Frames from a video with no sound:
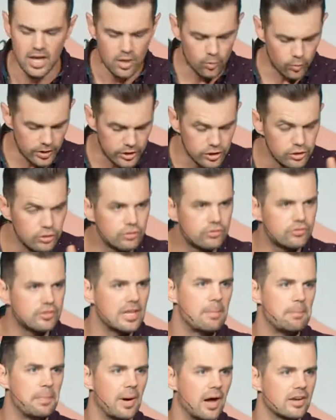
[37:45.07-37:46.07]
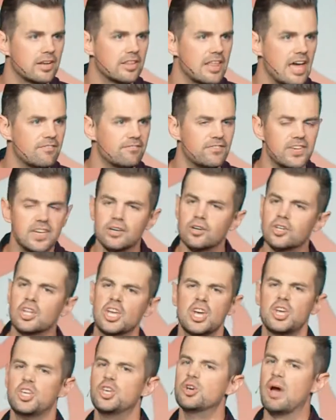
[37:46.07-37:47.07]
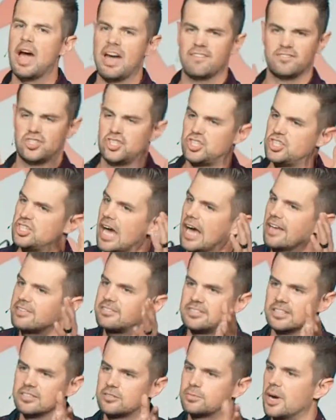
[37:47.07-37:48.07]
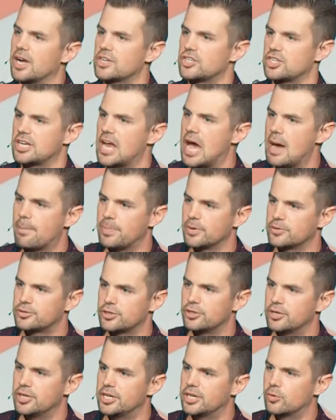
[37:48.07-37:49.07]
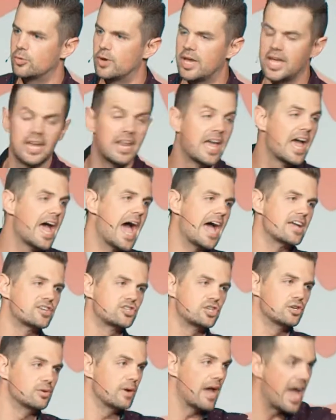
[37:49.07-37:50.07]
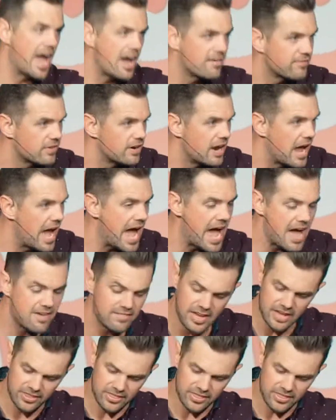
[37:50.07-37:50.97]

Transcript: When you step onto that field, you have just as much an opportunity to win as you ever have.